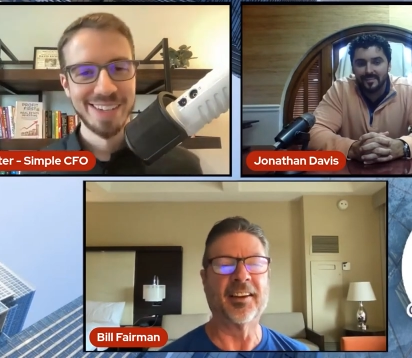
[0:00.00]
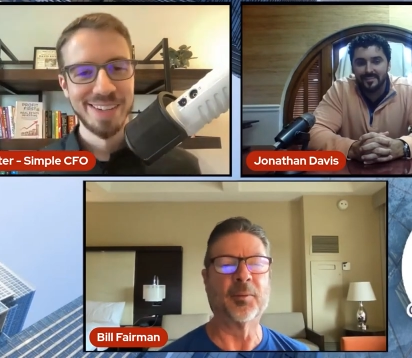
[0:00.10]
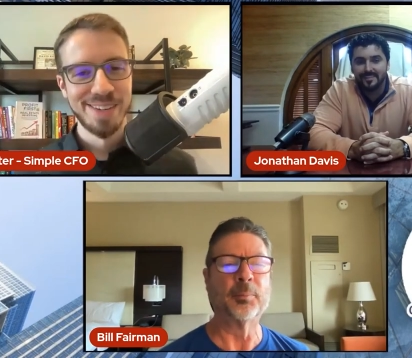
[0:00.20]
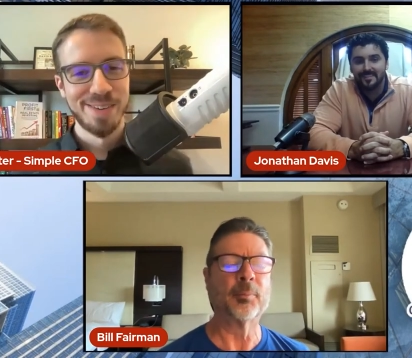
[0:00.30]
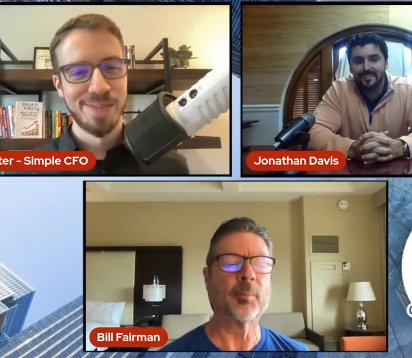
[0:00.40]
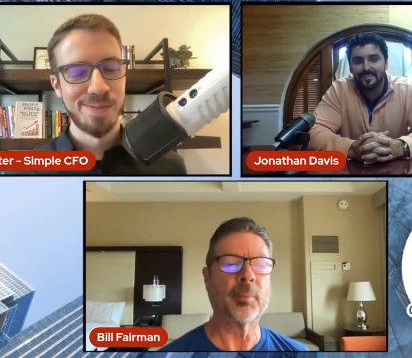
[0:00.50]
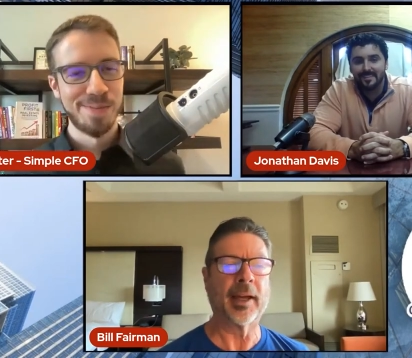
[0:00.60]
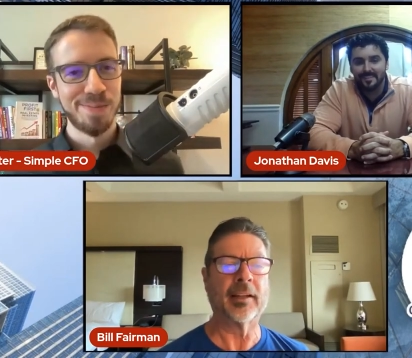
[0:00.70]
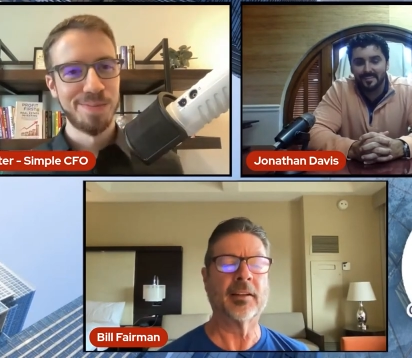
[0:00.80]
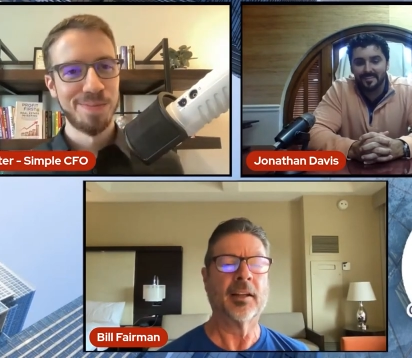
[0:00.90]
Speaker 1: um,
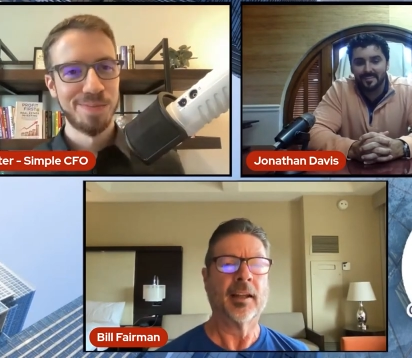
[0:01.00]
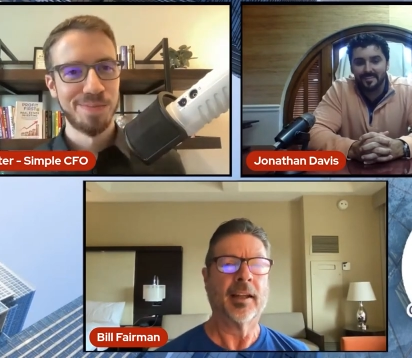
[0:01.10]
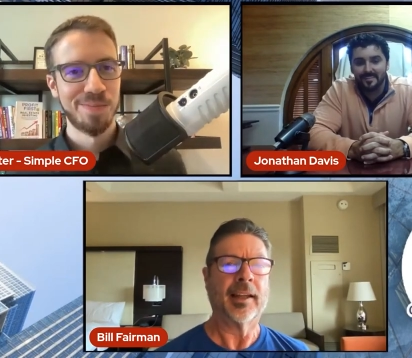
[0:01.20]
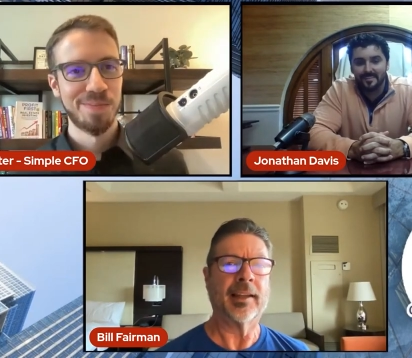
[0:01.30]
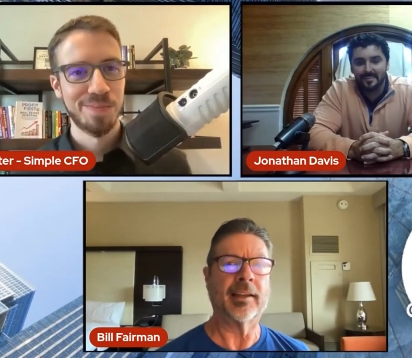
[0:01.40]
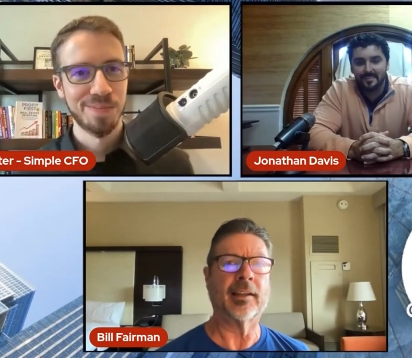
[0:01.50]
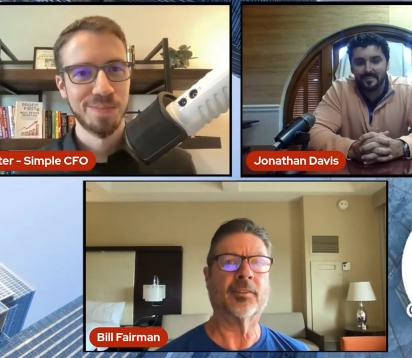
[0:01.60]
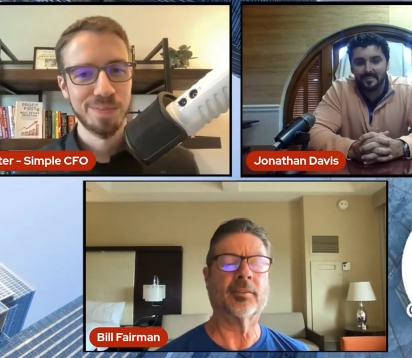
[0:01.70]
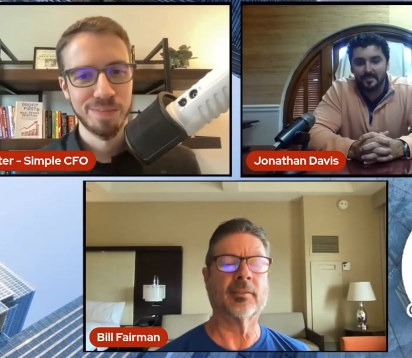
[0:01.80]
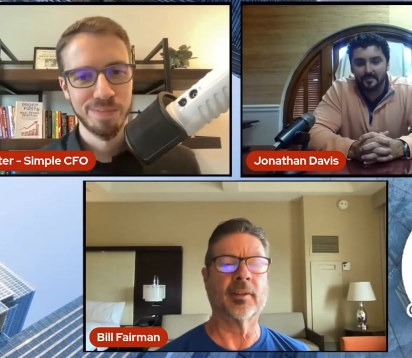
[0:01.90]
but
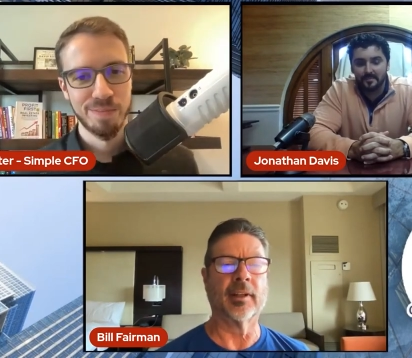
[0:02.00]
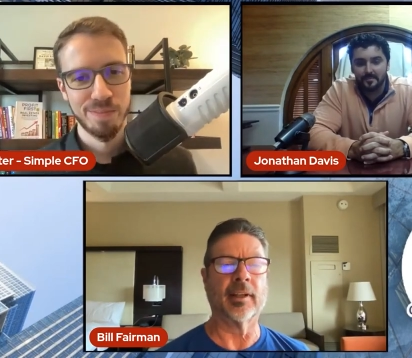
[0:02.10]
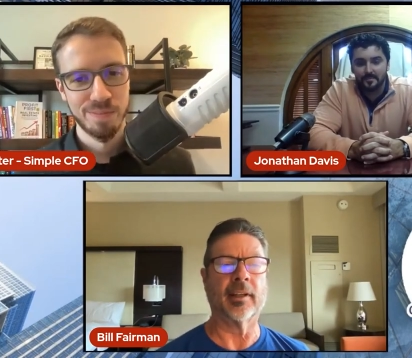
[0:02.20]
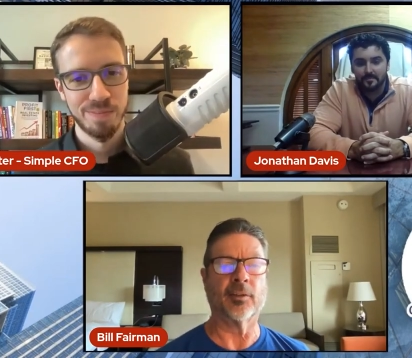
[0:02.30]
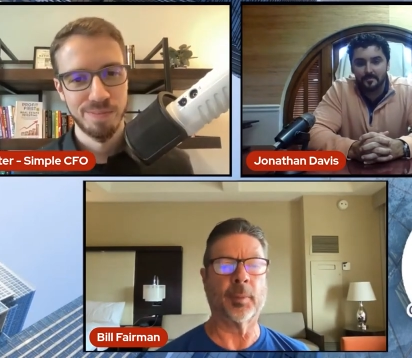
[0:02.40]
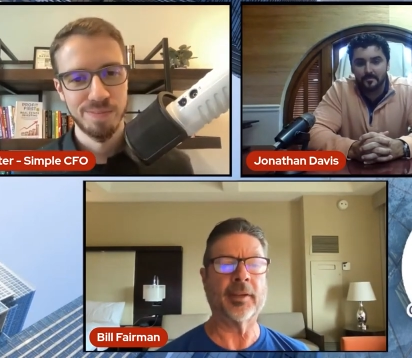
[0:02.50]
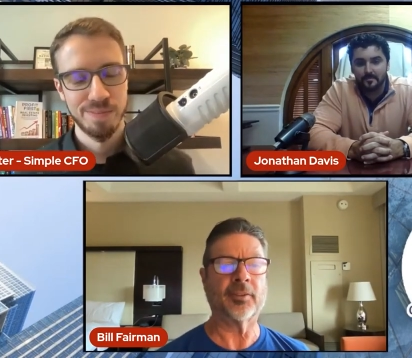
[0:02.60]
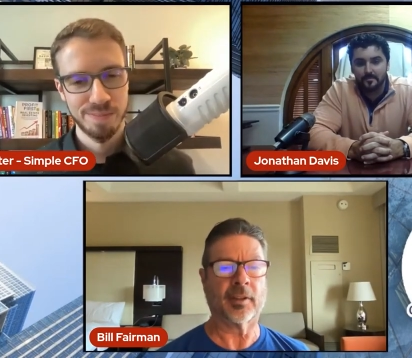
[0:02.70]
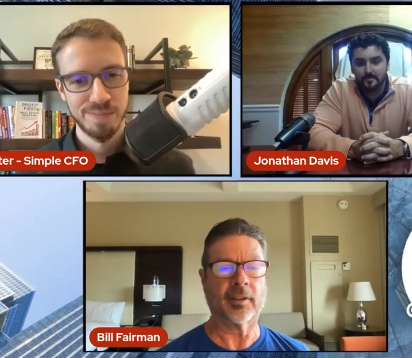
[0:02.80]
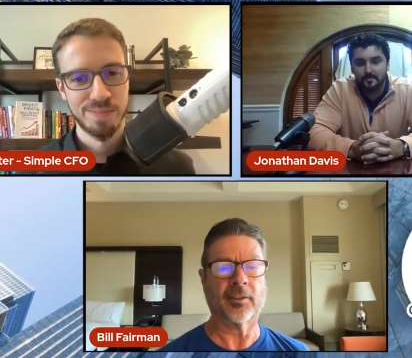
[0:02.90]
it's it's
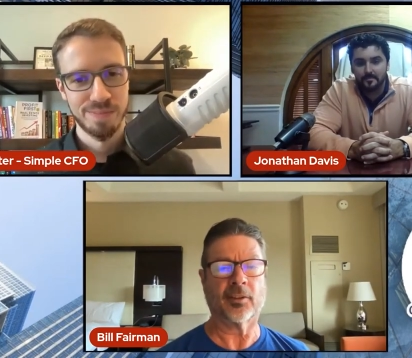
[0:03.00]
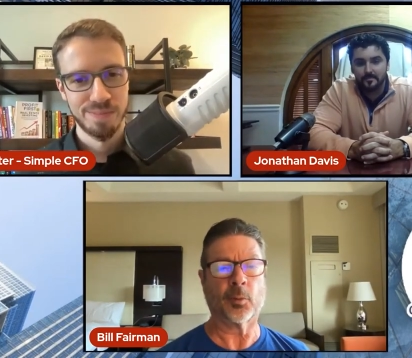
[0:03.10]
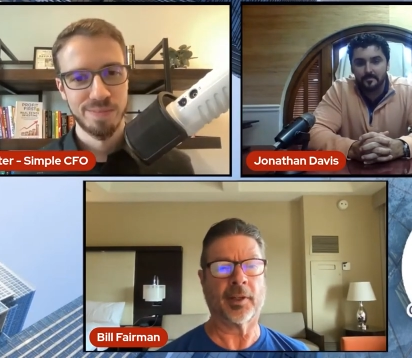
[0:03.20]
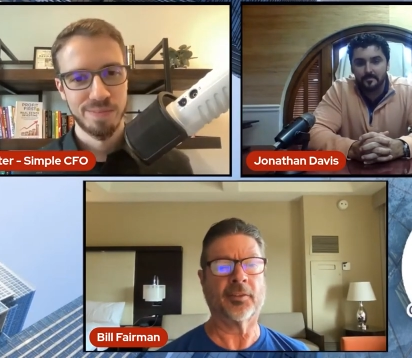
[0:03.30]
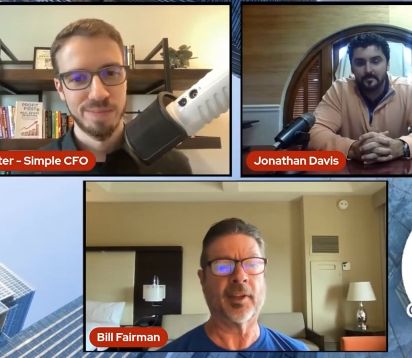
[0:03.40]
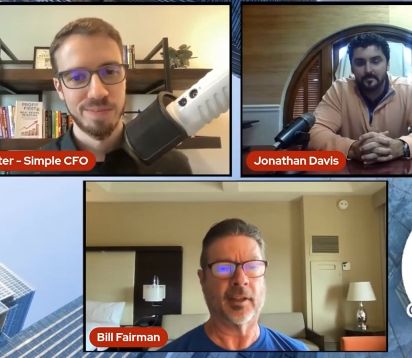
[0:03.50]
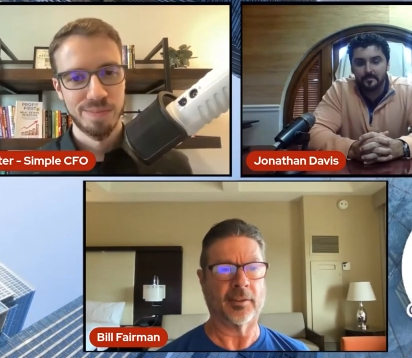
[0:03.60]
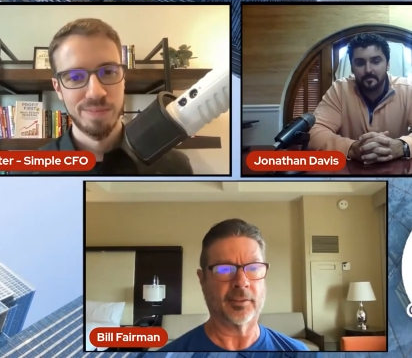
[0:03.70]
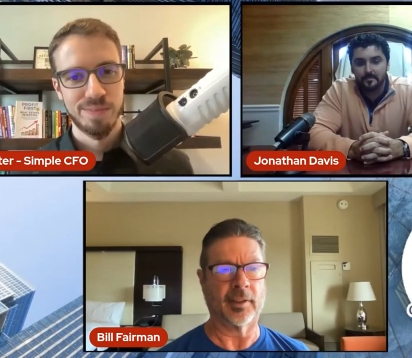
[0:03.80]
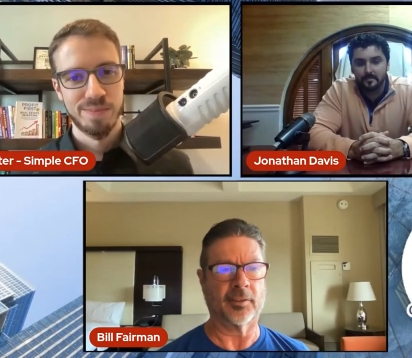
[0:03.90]
basically just what it
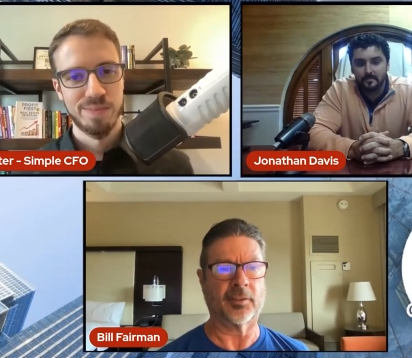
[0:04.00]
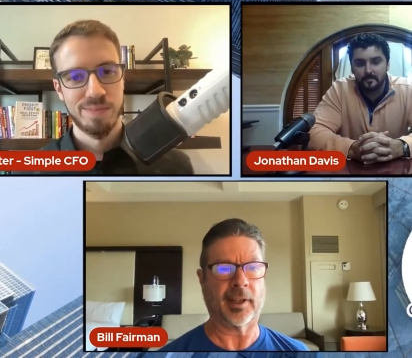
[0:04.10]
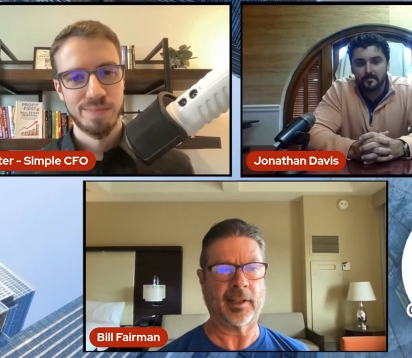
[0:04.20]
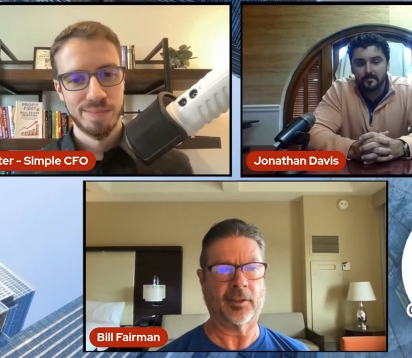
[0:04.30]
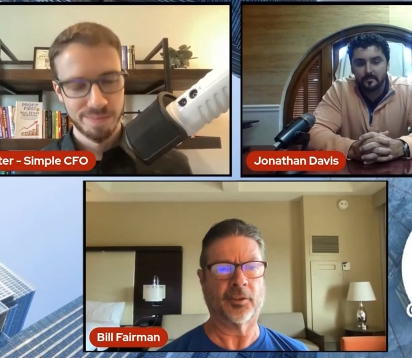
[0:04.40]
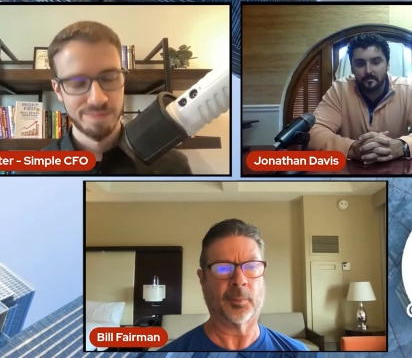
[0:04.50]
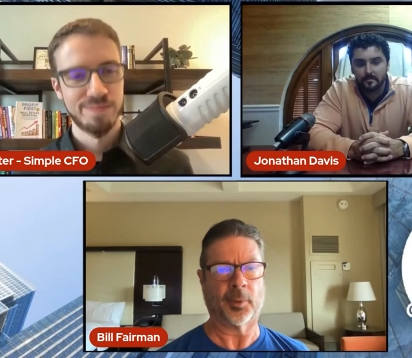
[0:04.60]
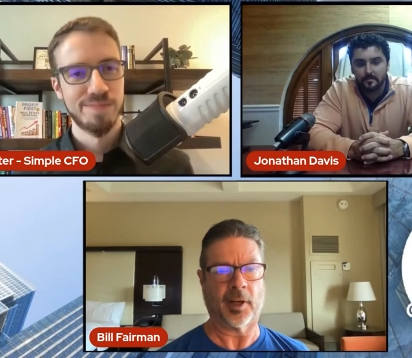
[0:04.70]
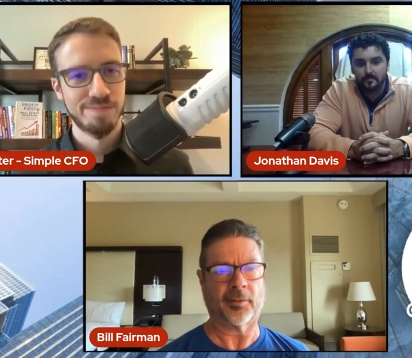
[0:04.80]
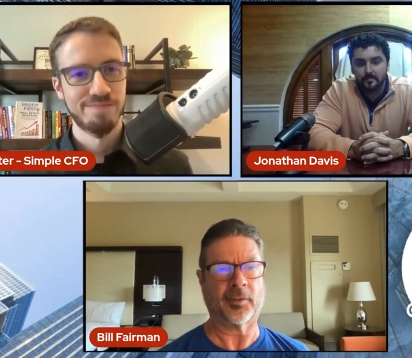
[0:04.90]
says. It's taking your
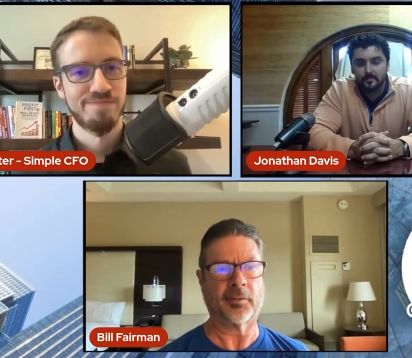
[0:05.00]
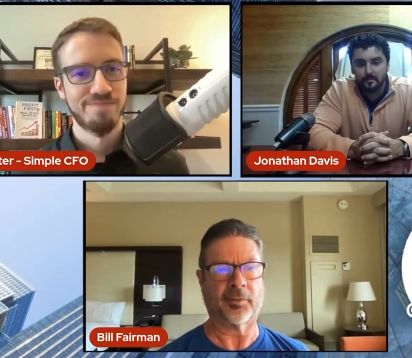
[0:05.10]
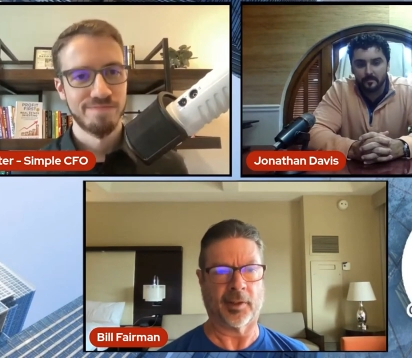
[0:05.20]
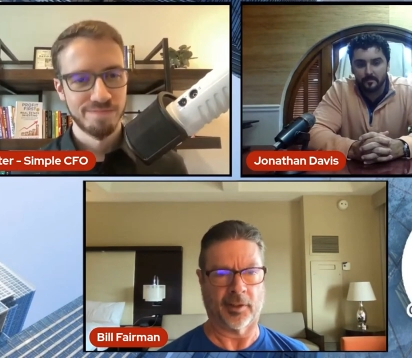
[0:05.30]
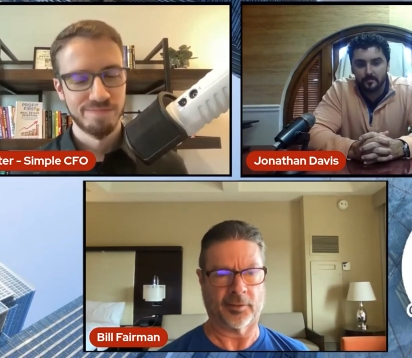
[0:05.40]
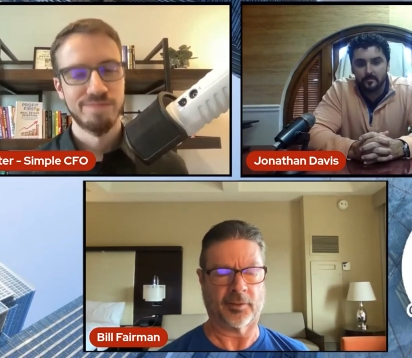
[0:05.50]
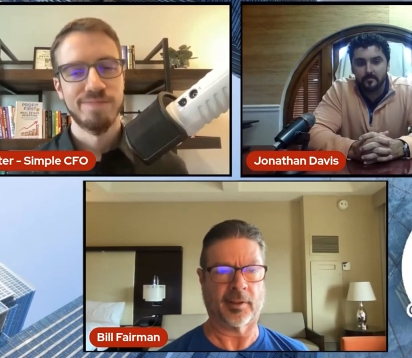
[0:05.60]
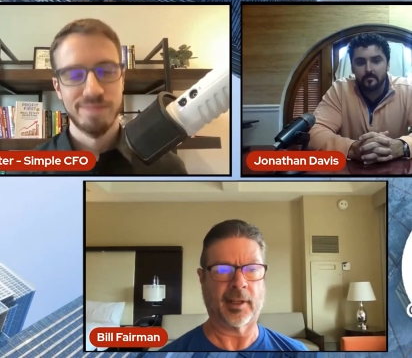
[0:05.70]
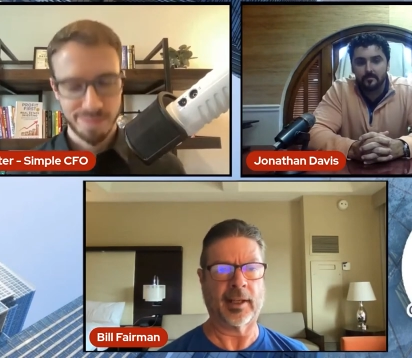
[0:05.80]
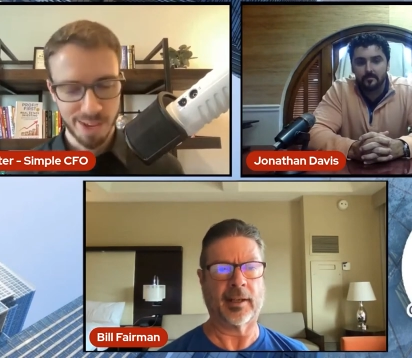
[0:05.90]
profit first,
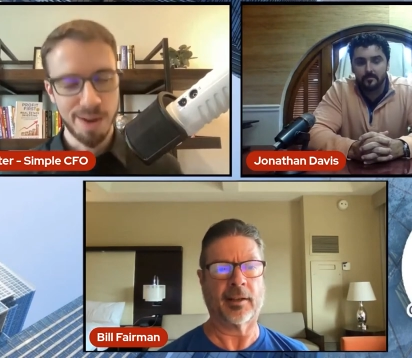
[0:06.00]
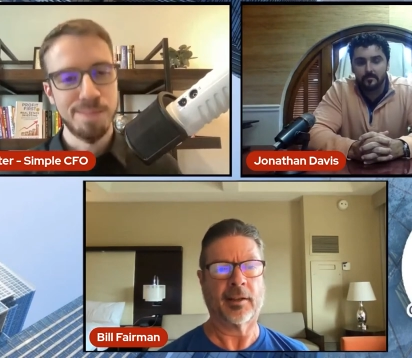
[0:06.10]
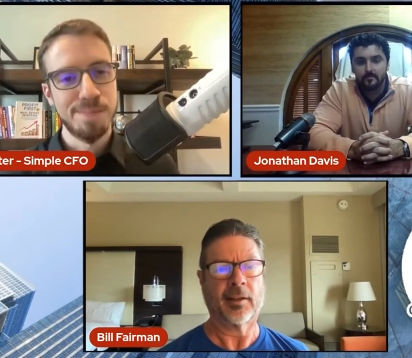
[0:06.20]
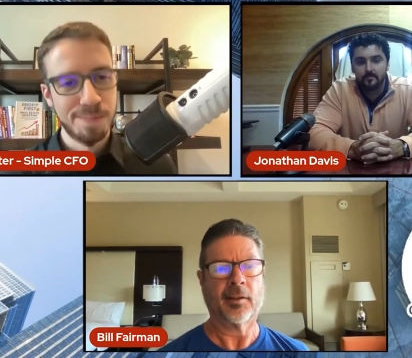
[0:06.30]
and yep.